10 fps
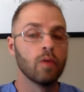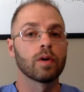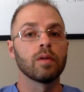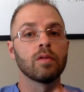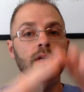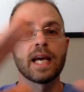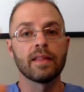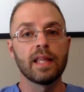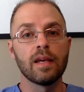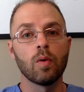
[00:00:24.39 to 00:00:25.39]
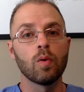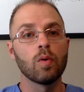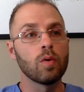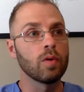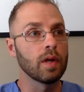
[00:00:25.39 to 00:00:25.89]
We're going to look at the
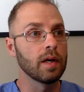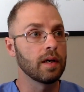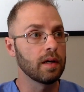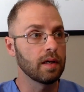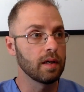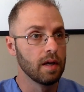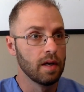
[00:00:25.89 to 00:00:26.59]
whole uh,